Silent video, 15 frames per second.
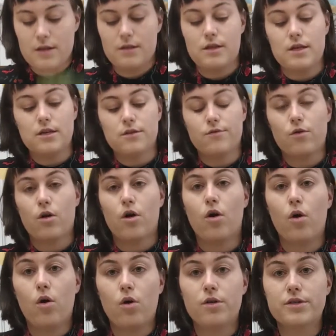These 4
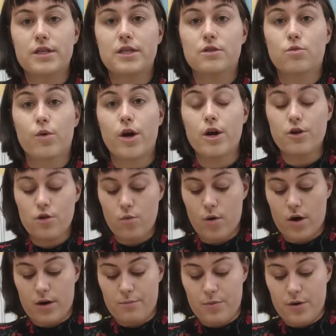holes is where you
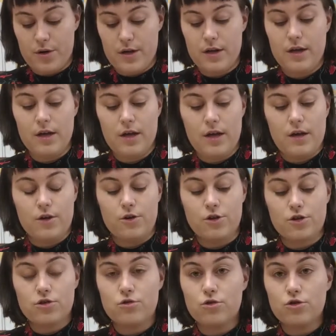want to put your
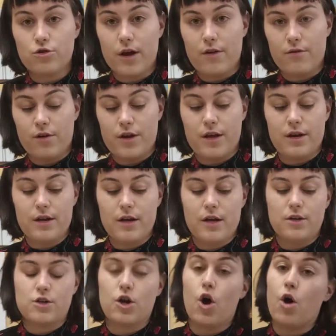screwdriver in
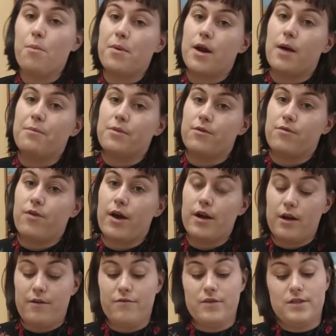to open up the
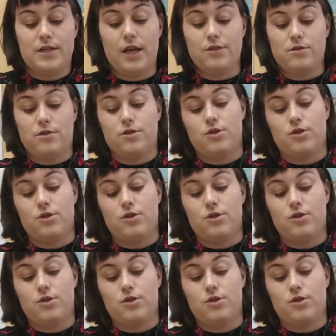front of the sensor.